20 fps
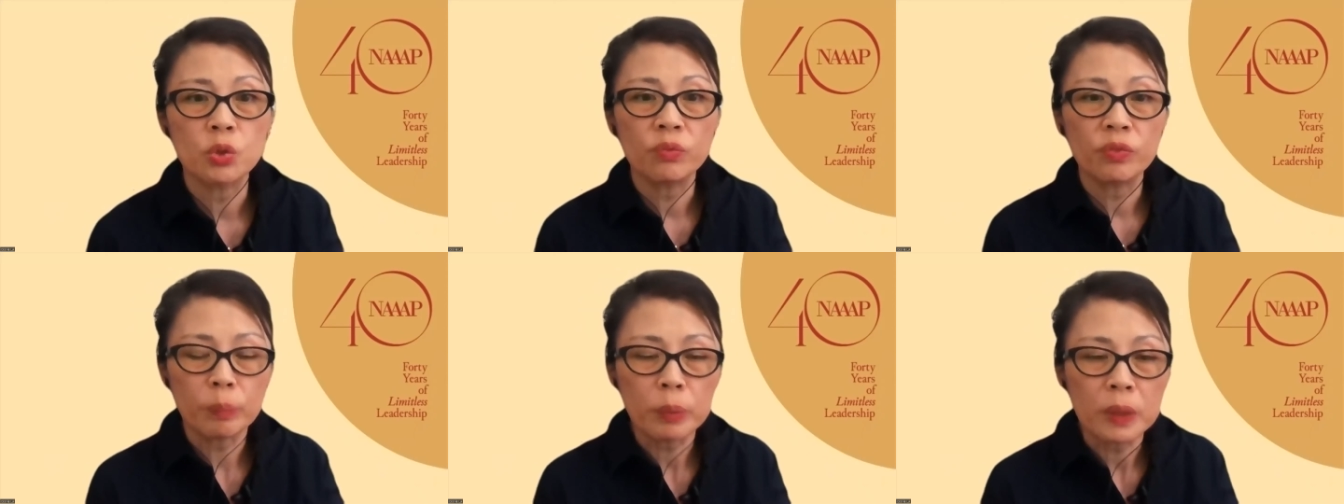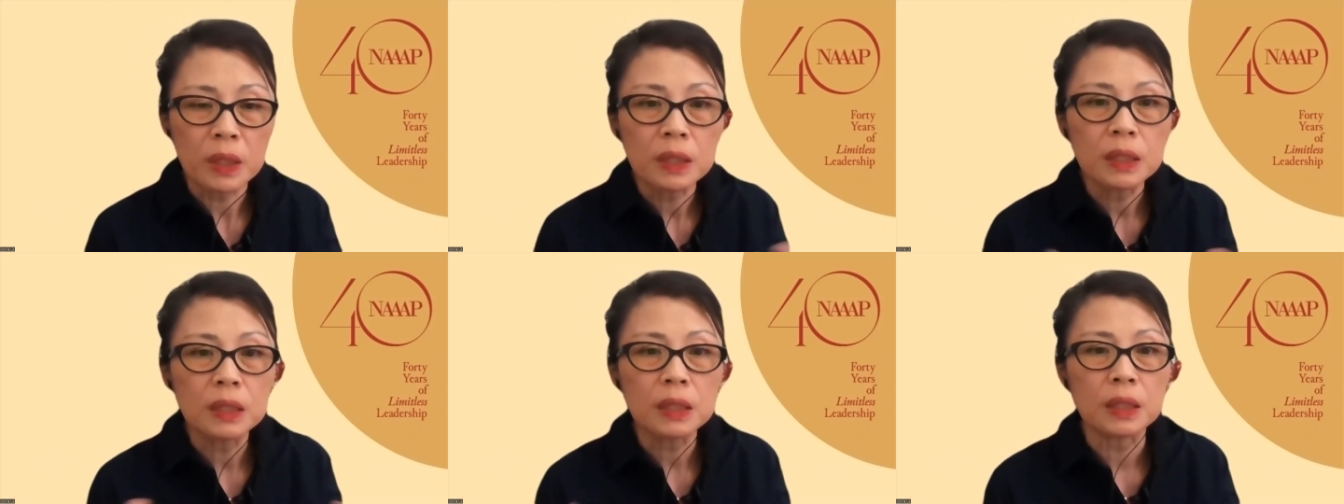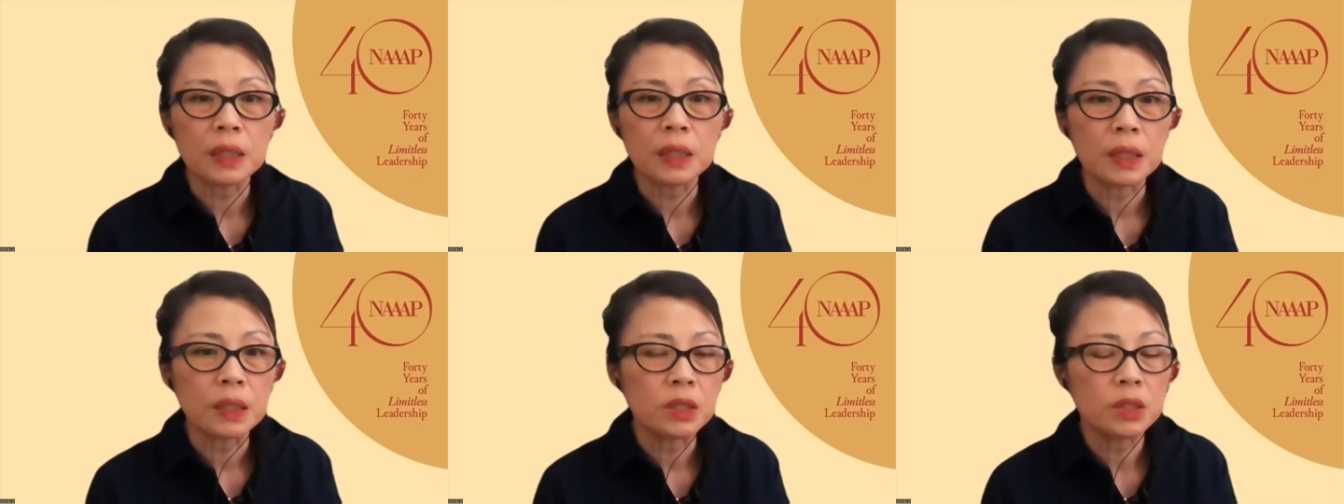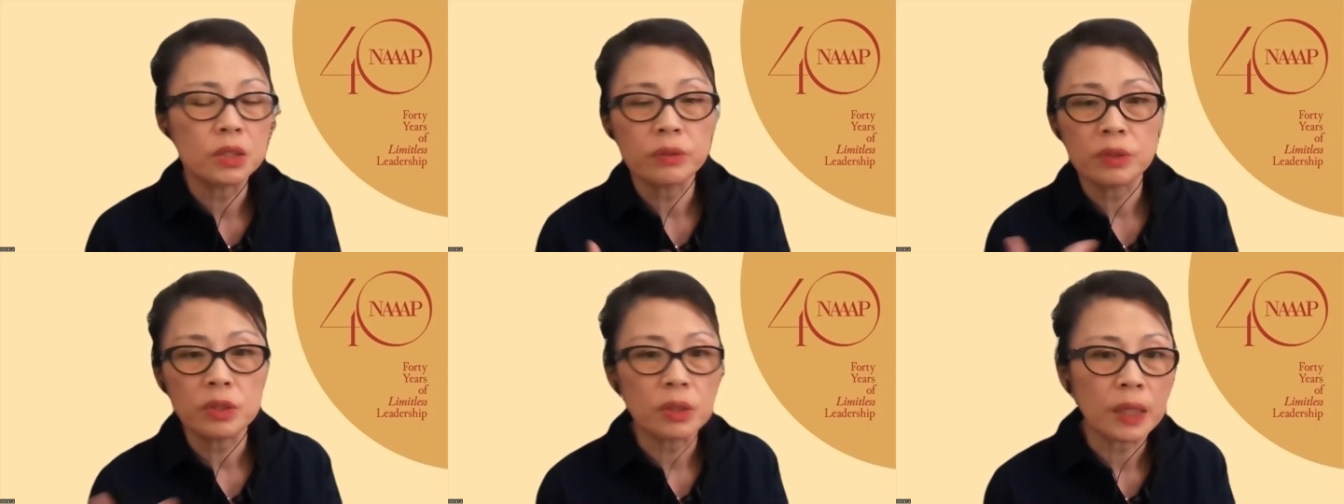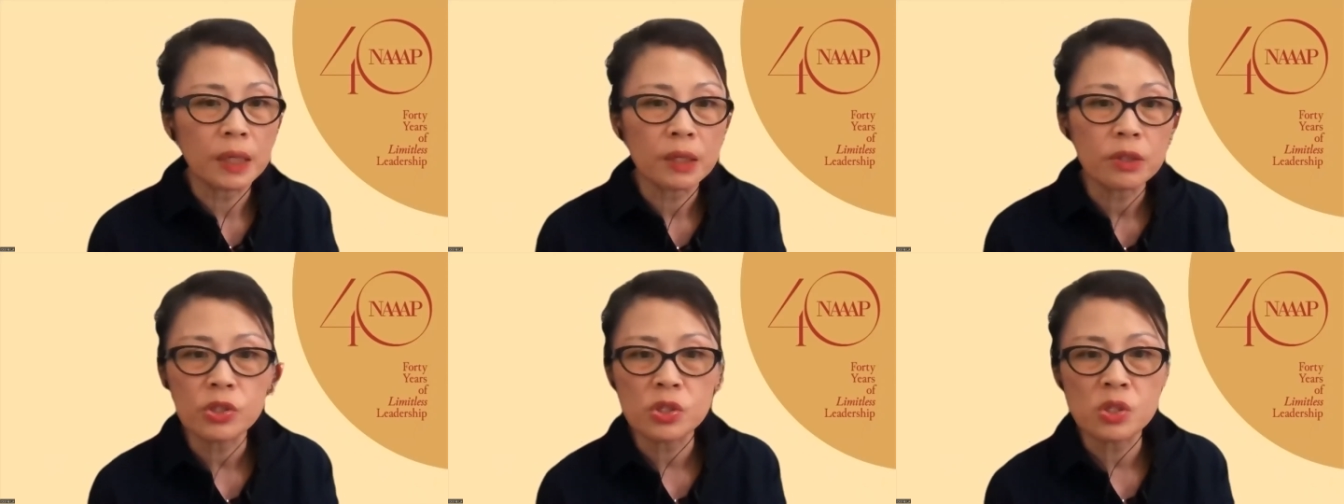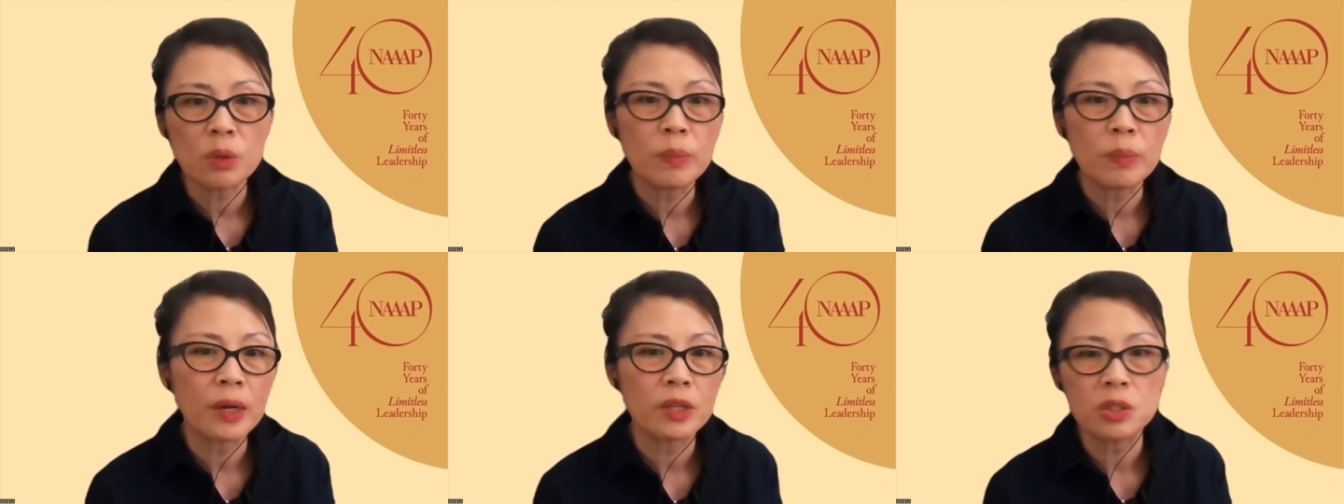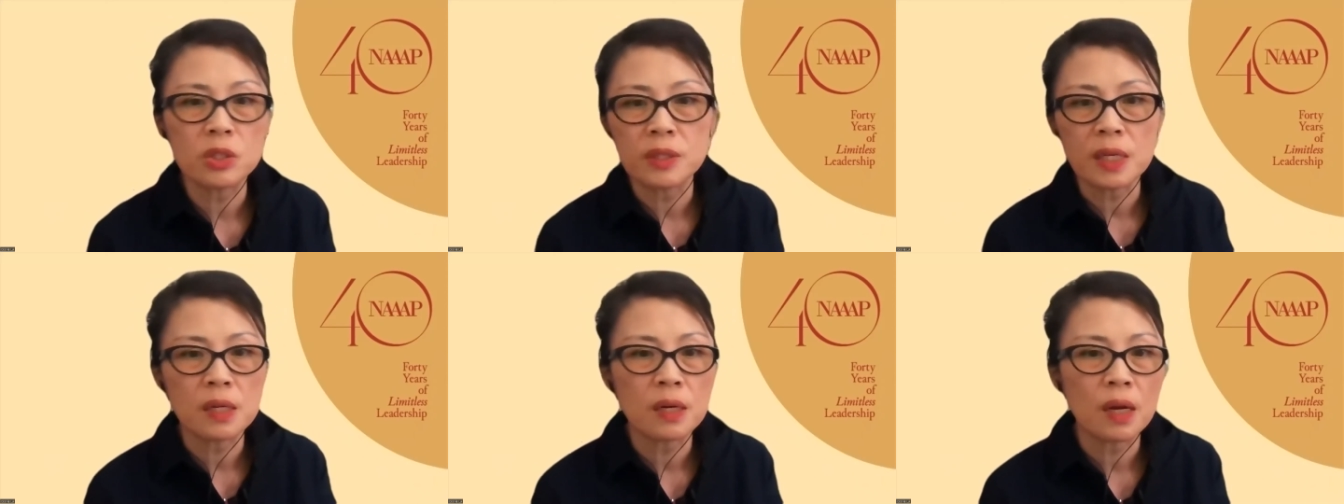repeatedly you hear so much
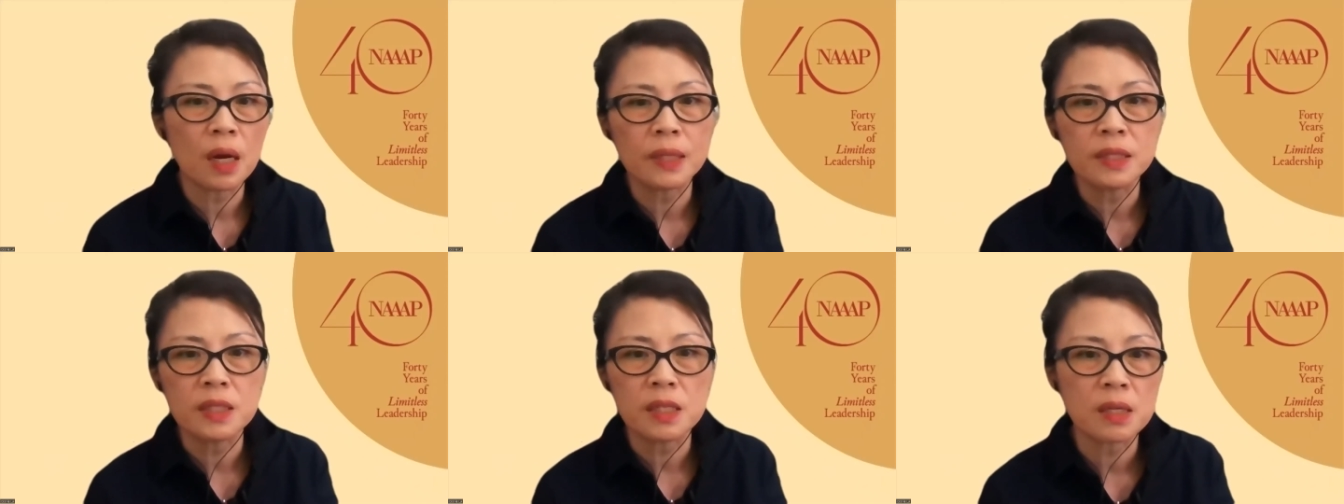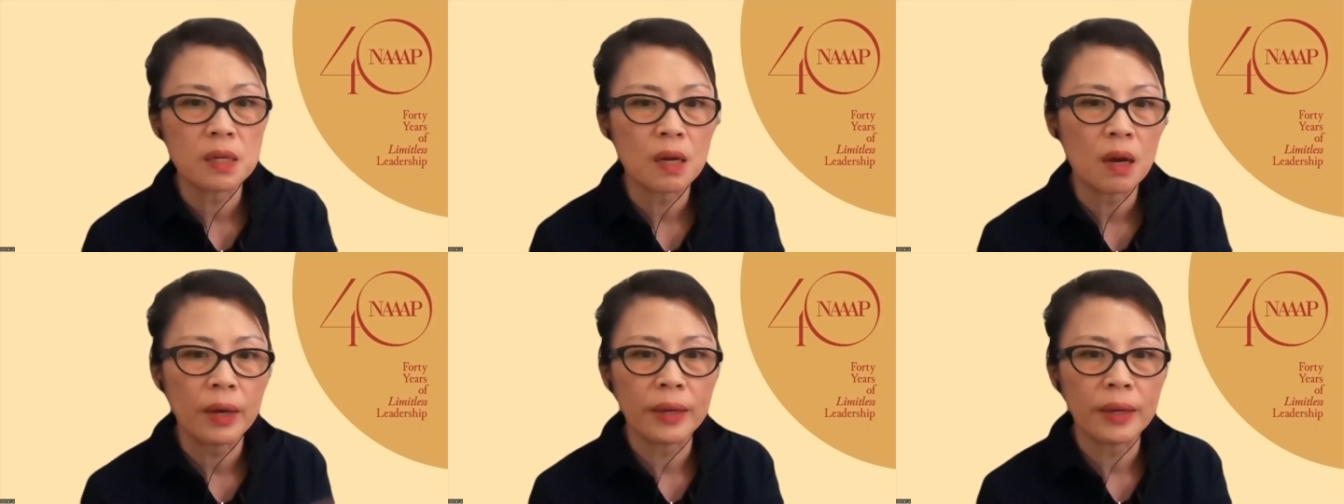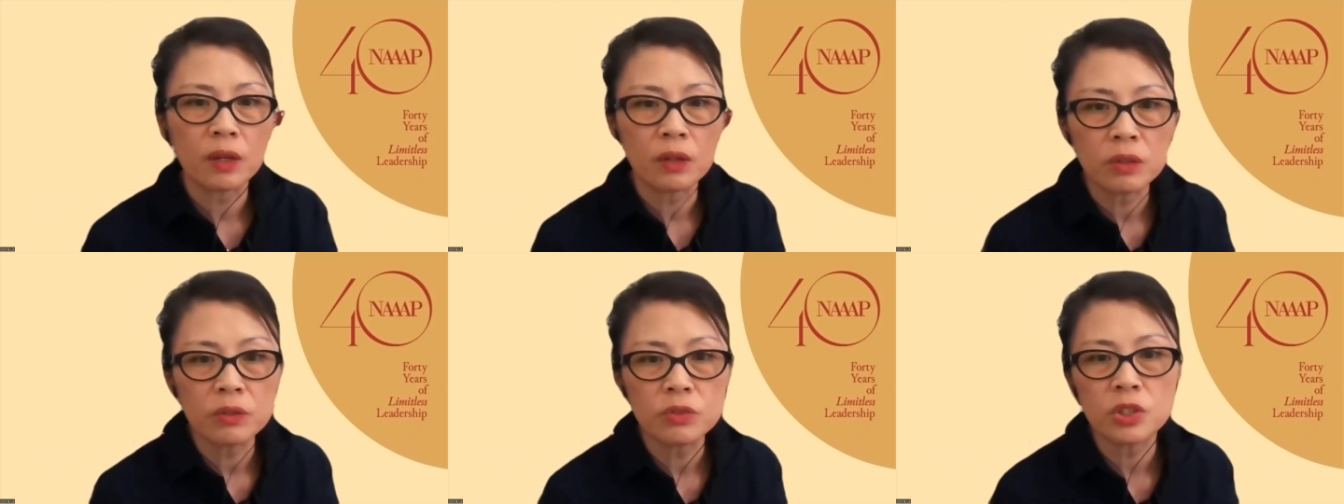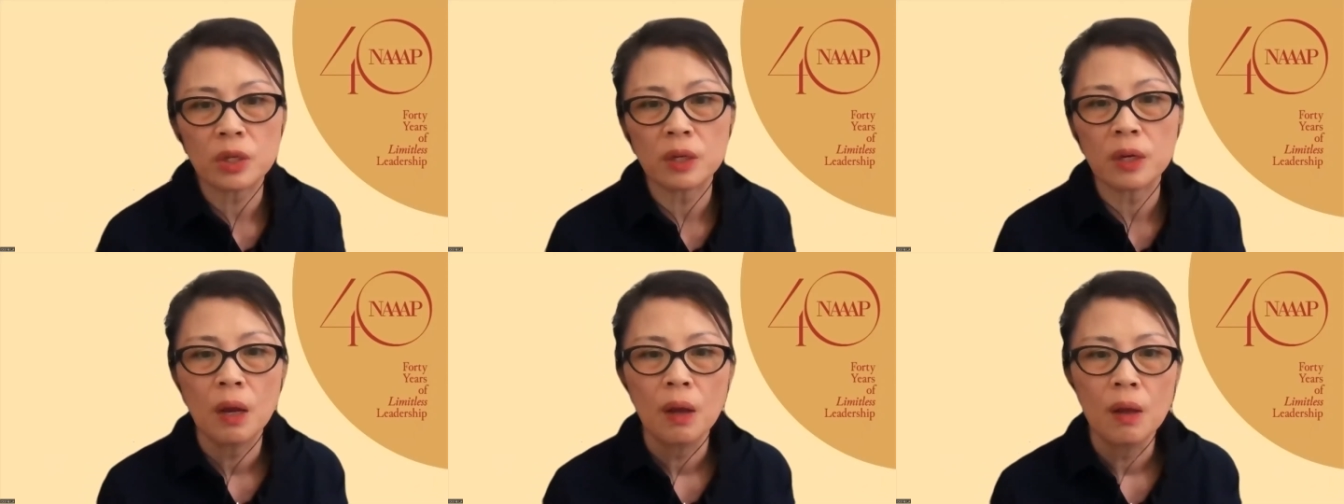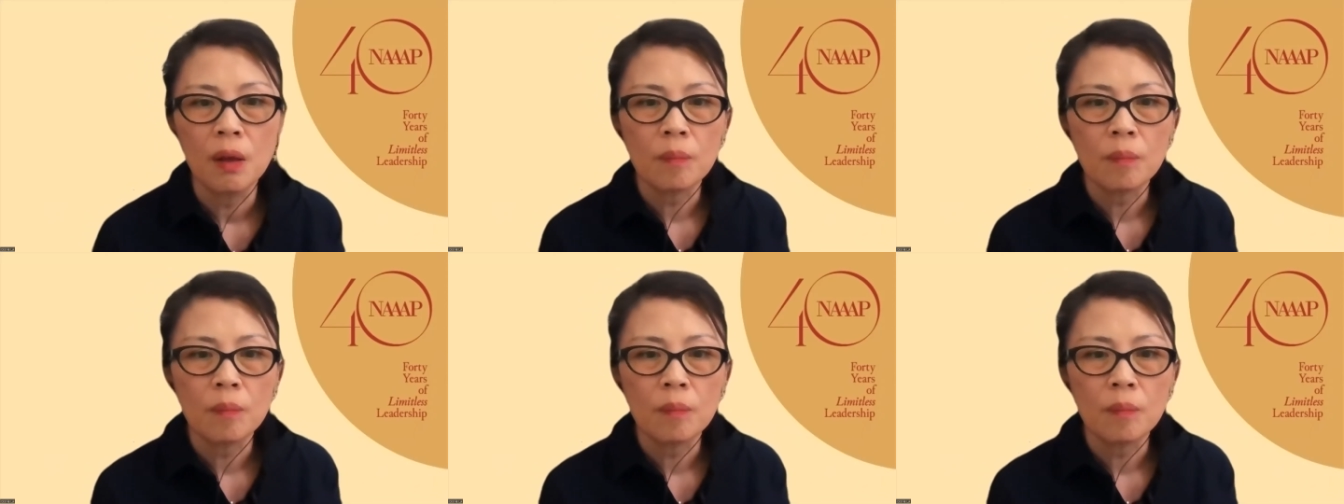D&I inclusion,